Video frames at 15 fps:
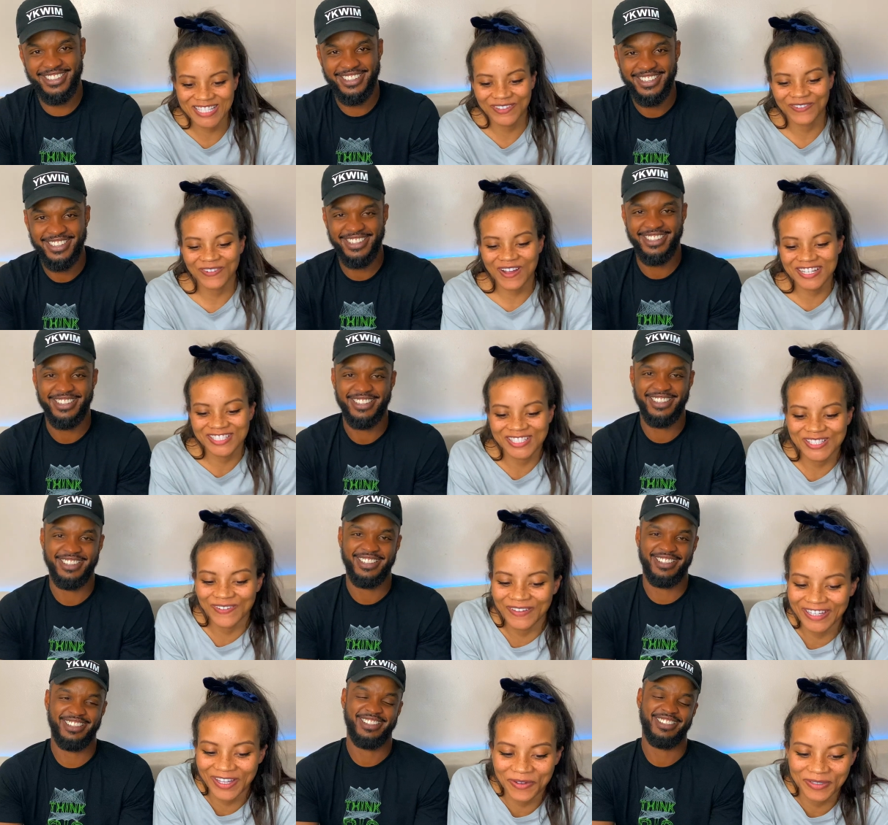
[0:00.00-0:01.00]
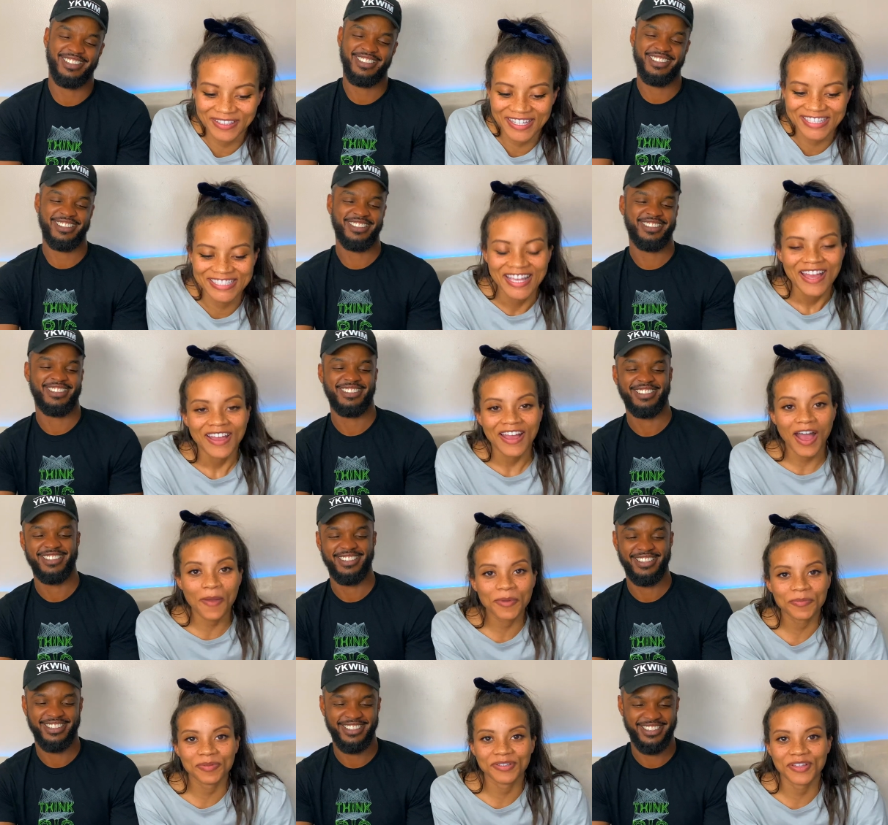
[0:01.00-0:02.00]
Speaker 1: for watching this video with us.
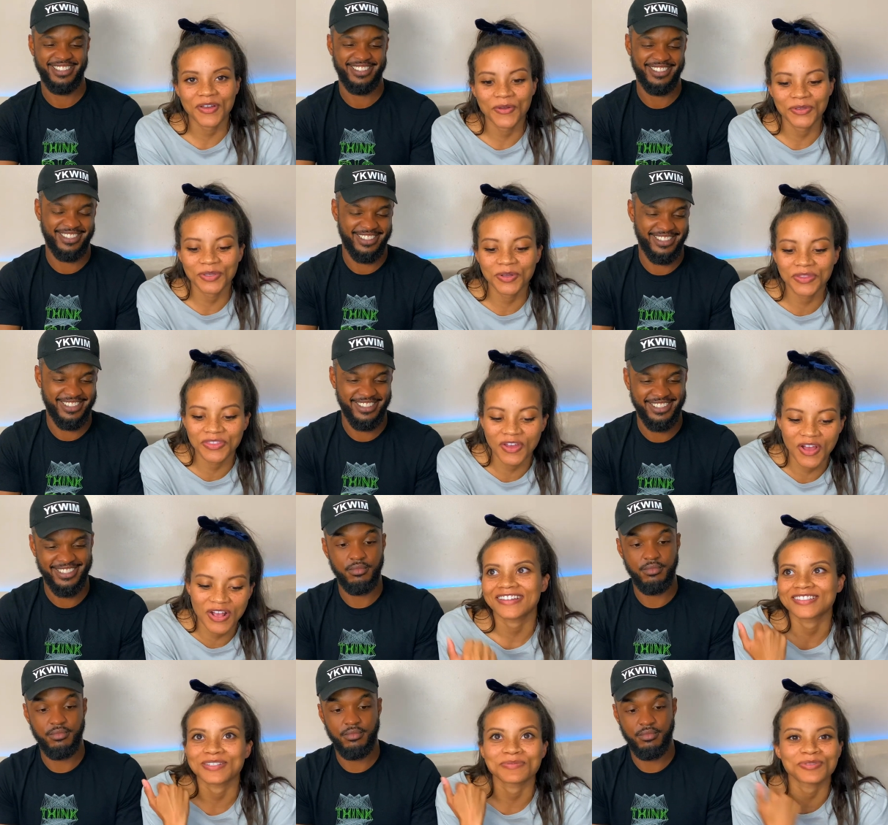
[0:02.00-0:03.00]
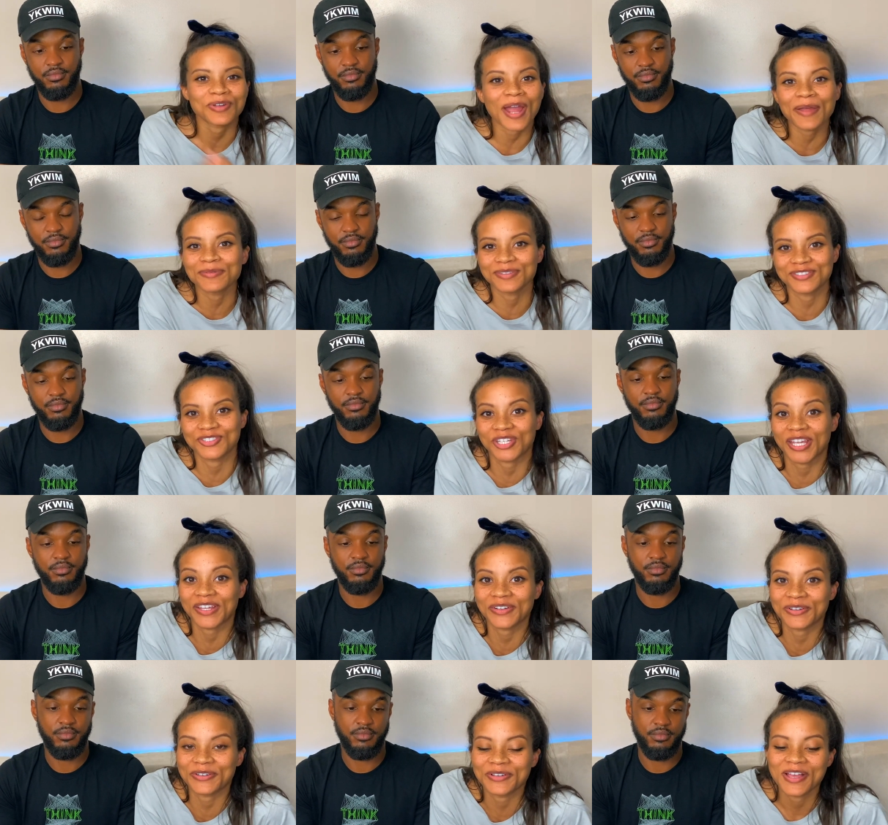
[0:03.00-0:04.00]
Comment below your thoughts. Subscribe to the
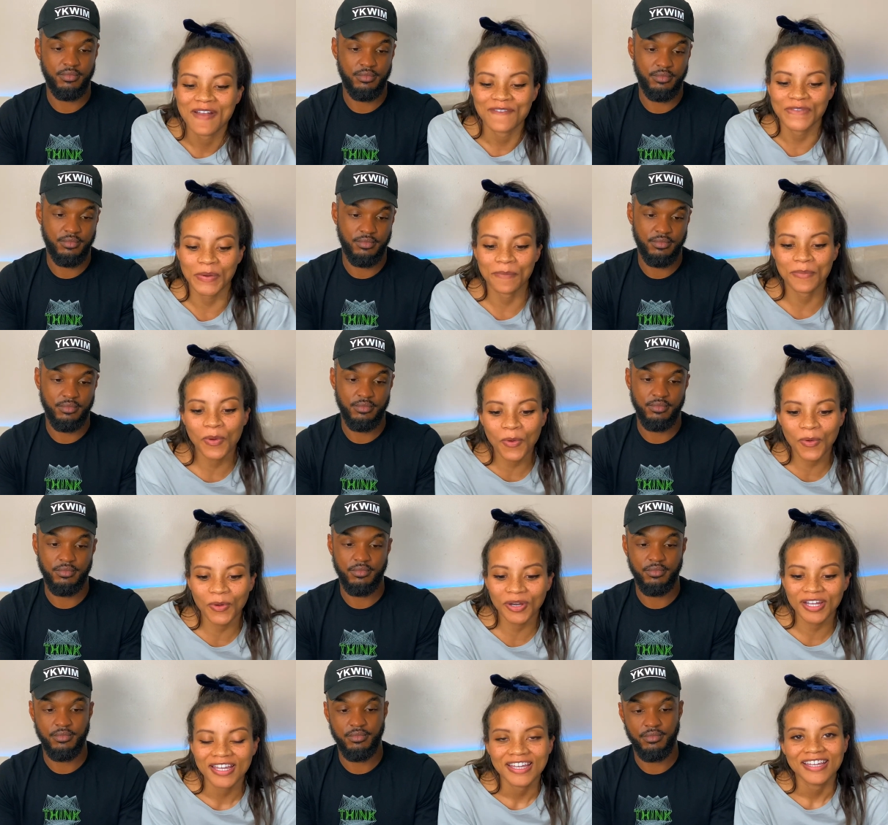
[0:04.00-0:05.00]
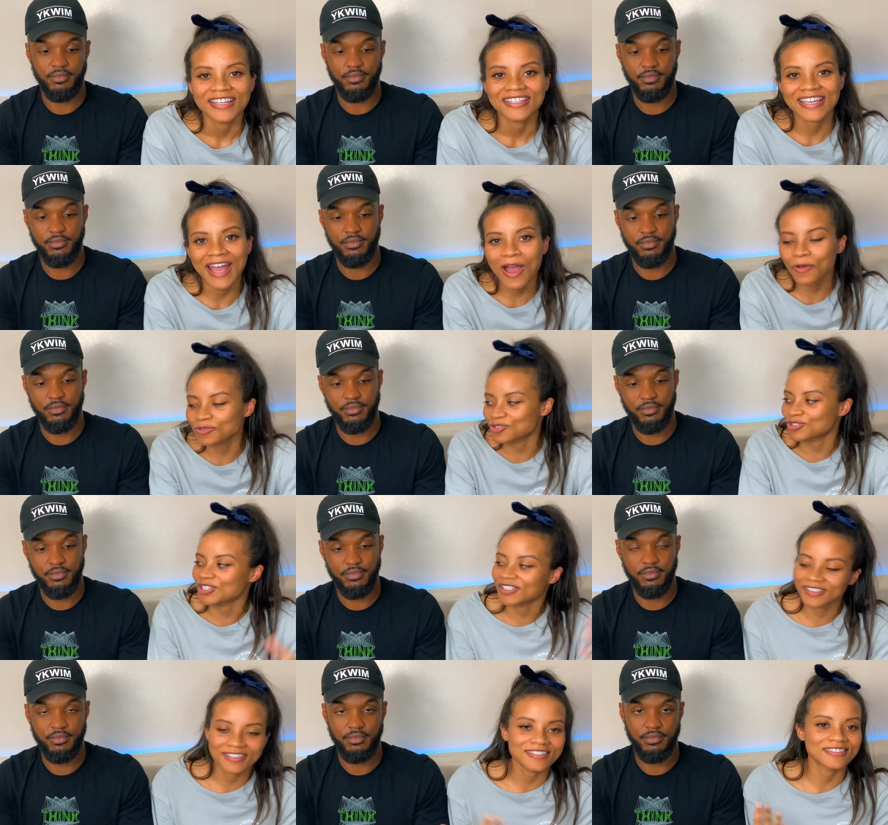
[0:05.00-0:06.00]
channel for more couch
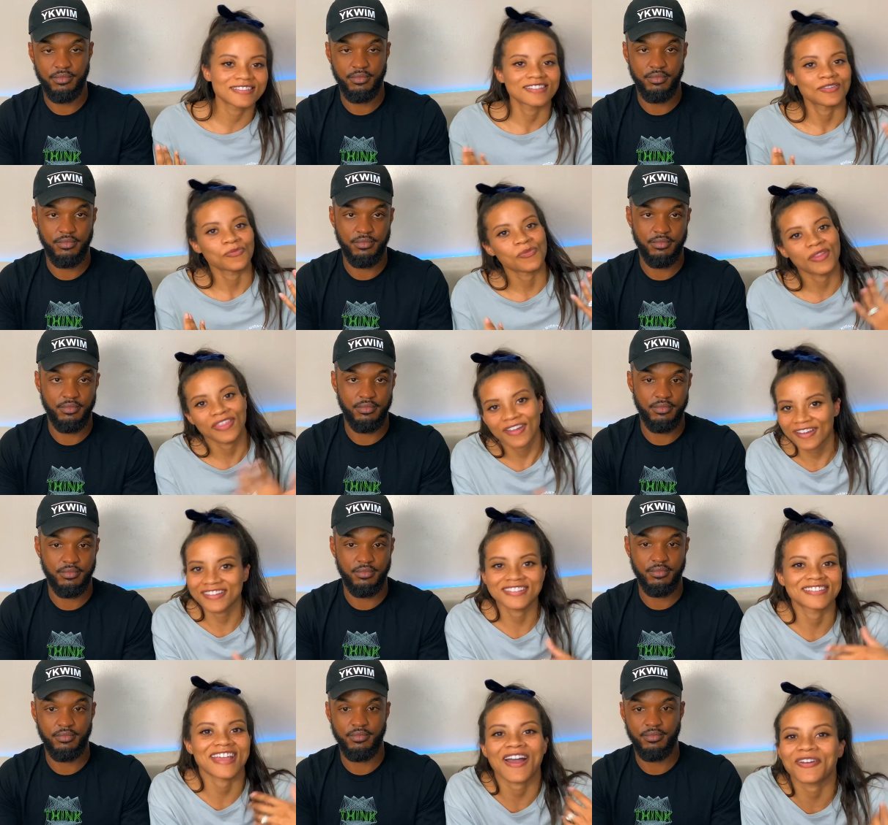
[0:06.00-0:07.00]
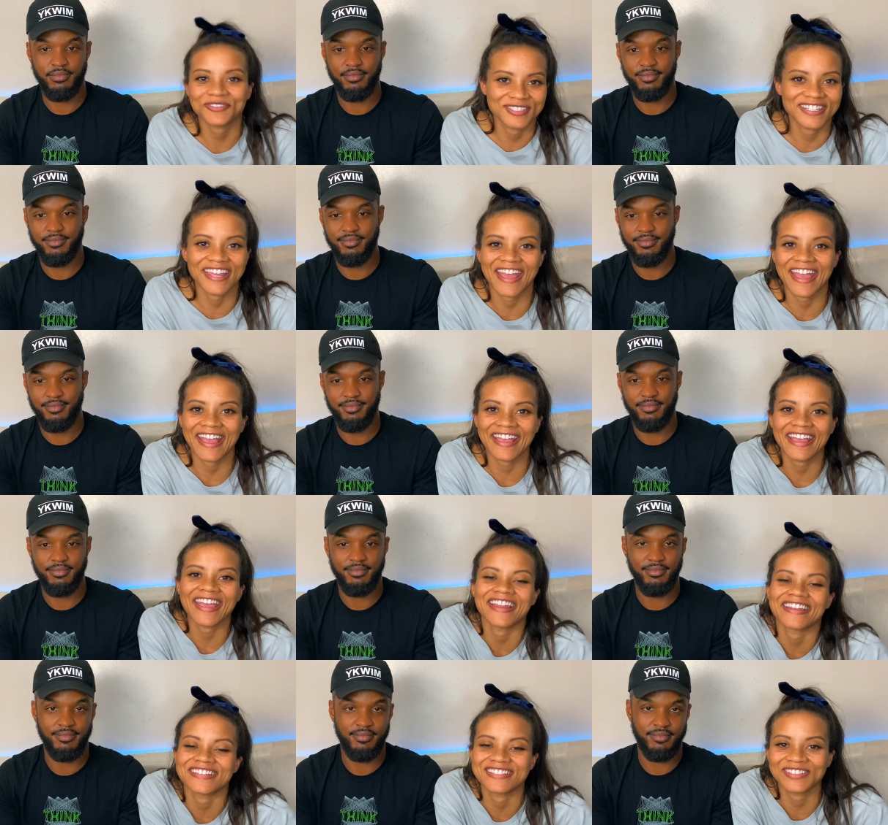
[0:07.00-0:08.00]
chilling with us, Couch Gang.
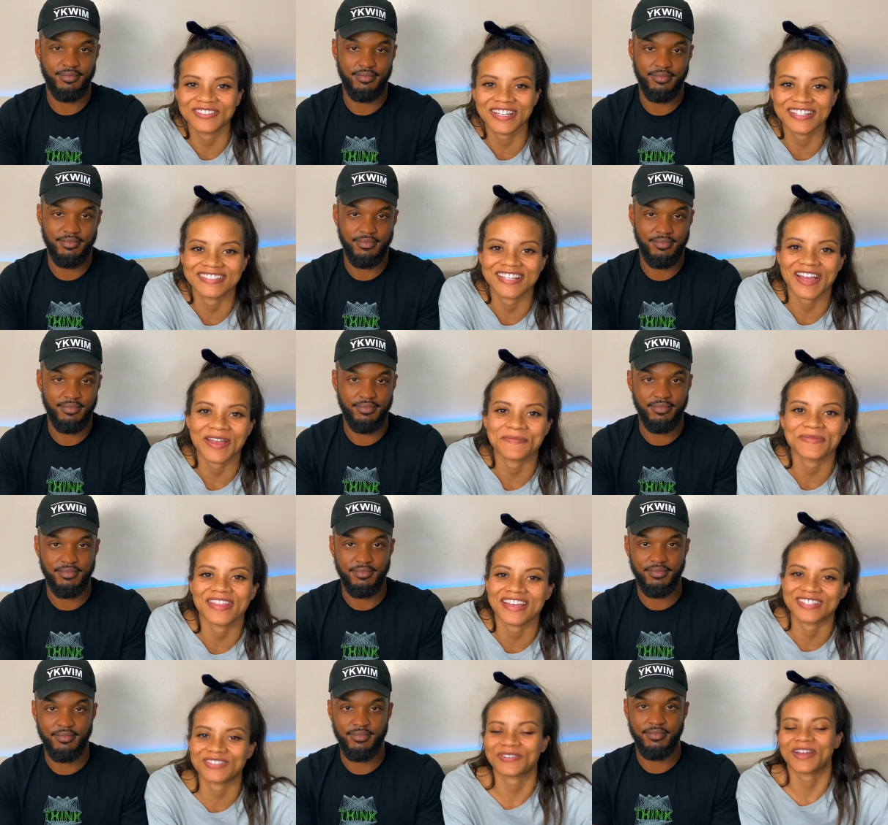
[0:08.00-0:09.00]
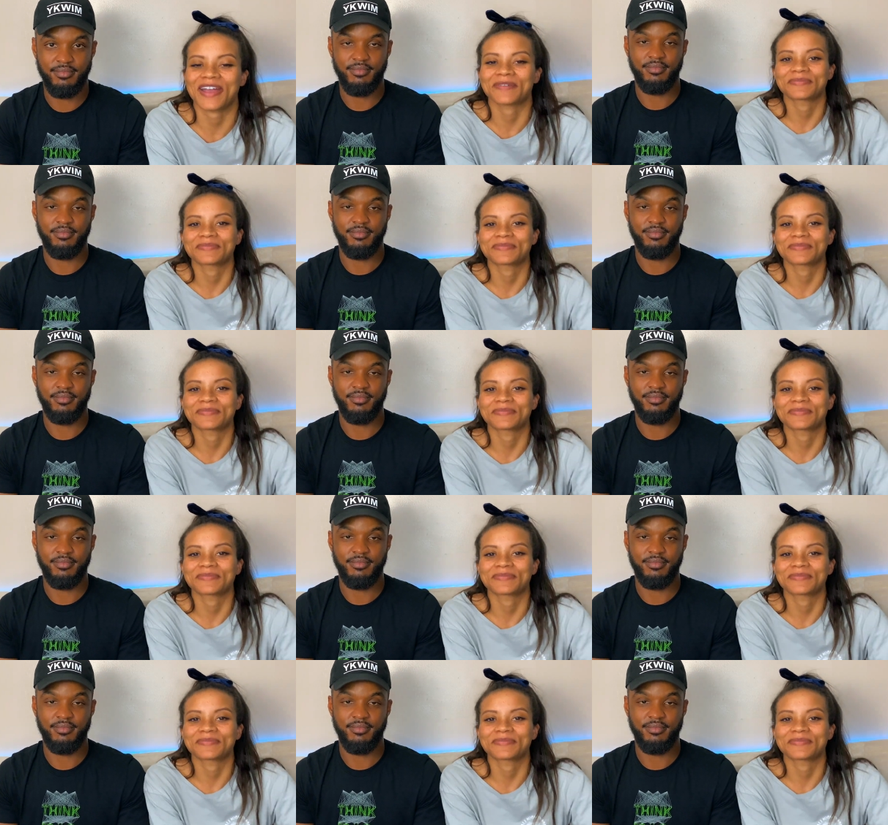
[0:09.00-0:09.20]
And until next time, that's a wrap.